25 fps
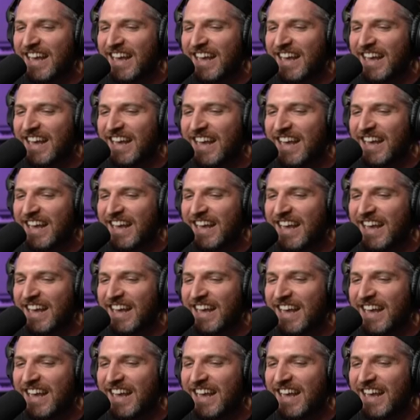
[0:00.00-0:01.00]

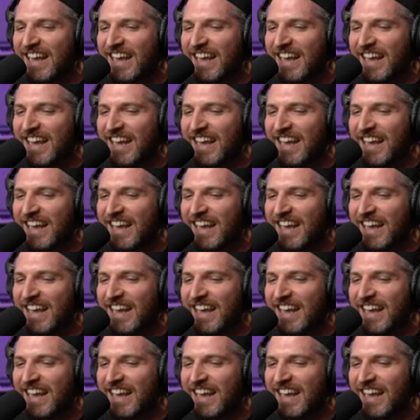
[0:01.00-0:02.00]

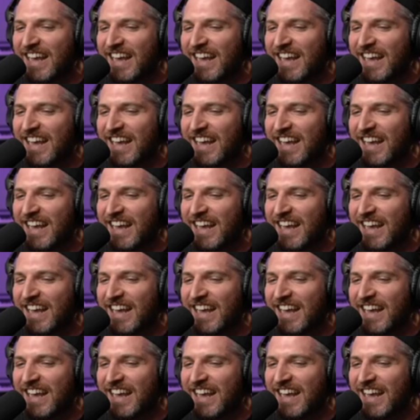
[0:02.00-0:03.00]

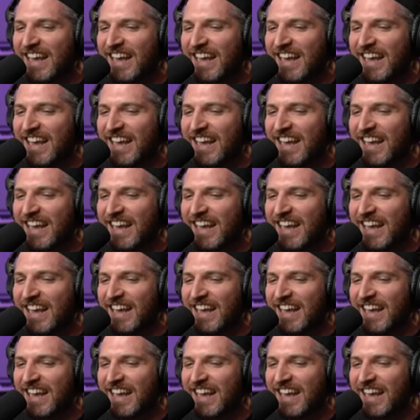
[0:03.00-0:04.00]

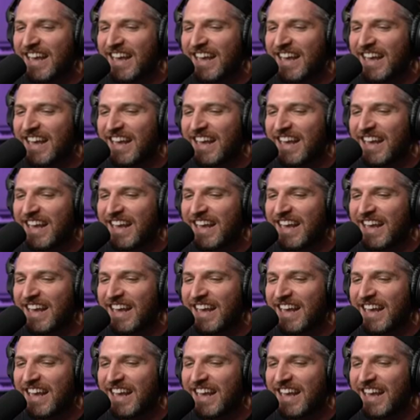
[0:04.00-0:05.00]

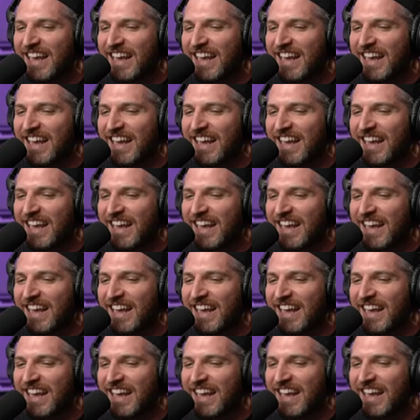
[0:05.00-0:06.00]

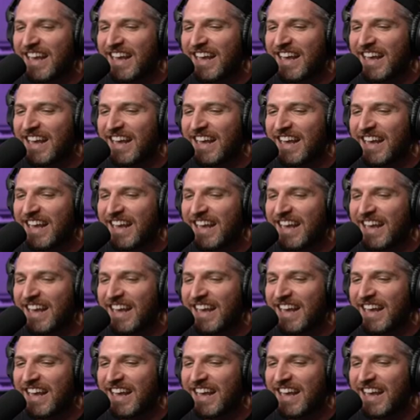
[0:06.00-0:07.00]

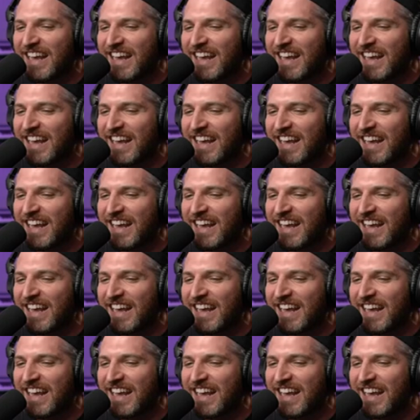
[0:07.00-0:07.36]
(silent)